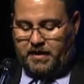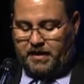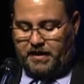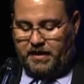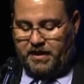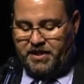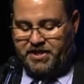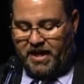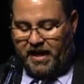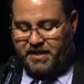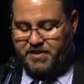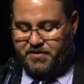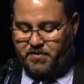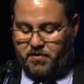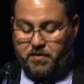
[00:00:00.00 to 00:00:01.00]
Each high
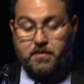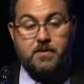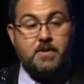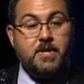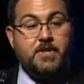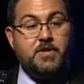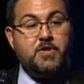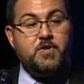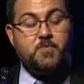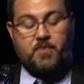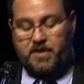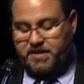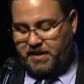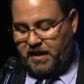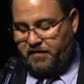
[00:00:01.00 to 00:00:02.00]
school in the News
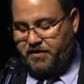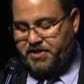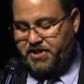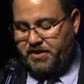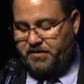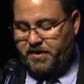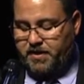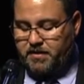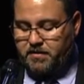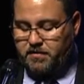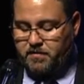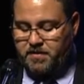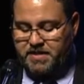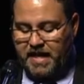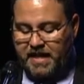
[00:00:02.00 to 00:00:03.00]
Press coverage area
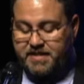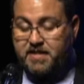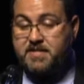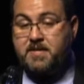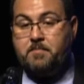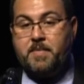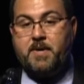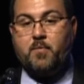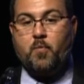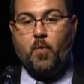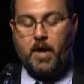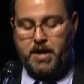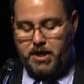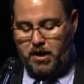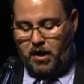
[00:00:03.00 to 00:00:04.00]
was asked to submit
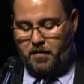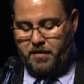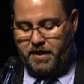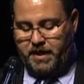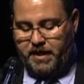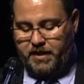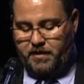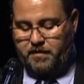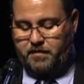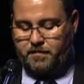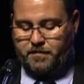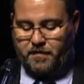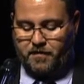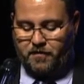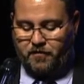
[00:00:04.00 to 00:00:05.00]
1 nominee
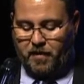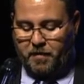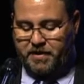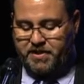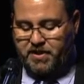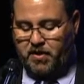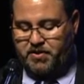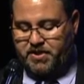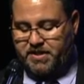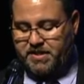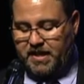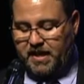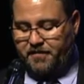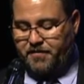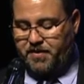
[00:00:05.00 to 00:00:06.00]
from its coaching
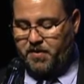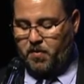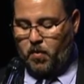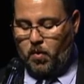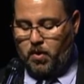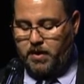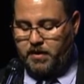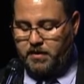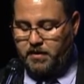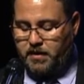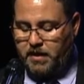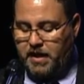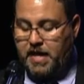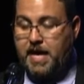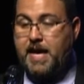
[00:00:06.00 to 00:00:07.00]
staff for the award,
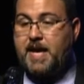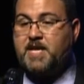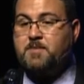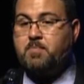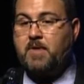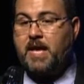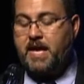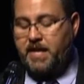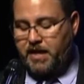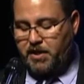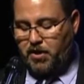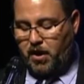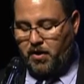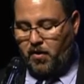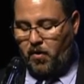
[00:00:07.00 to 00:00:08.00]
explaining
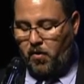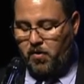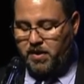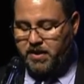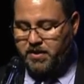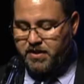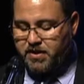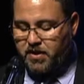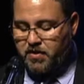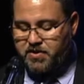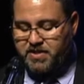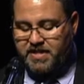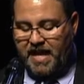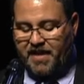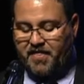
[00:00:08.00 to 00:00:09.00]
not only the
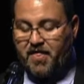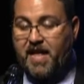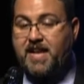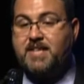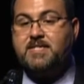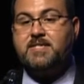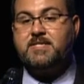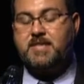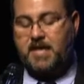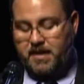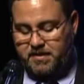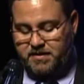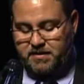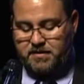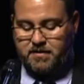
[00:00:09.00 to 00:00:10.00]
coach's athletic success,